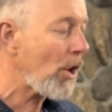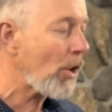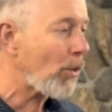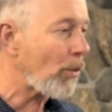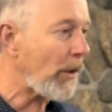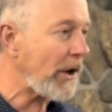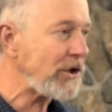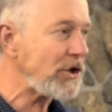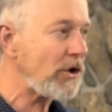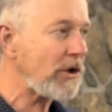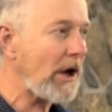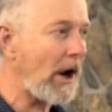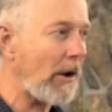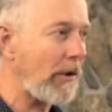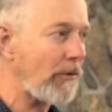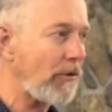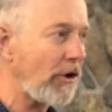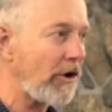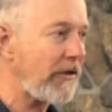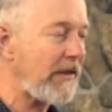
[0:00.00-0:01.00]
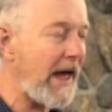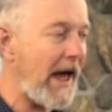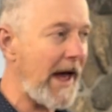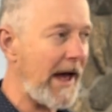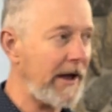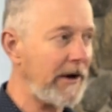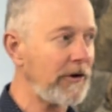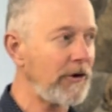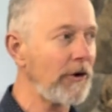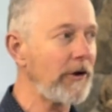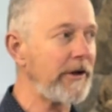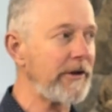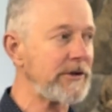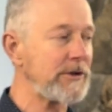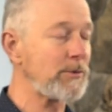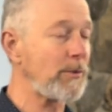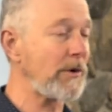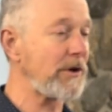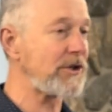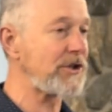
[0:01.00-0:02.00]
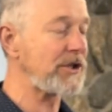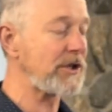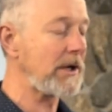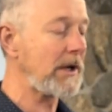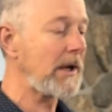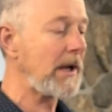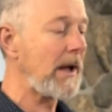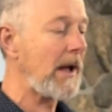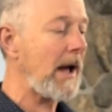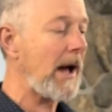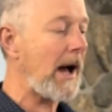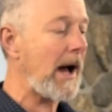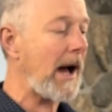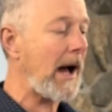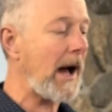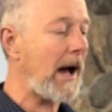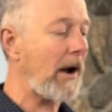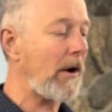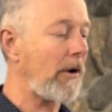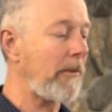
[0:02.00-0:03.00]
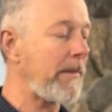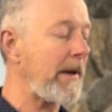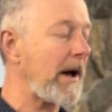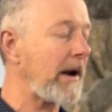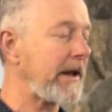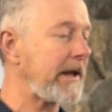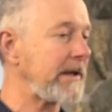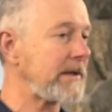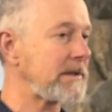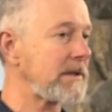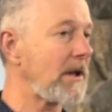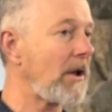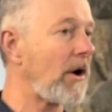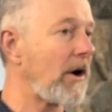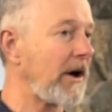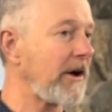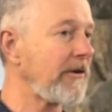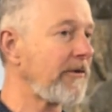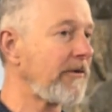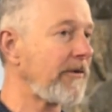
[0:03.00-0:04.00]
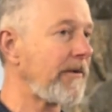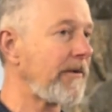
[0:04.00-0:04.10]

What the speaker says: When you go and read the hadiths, which are about his life,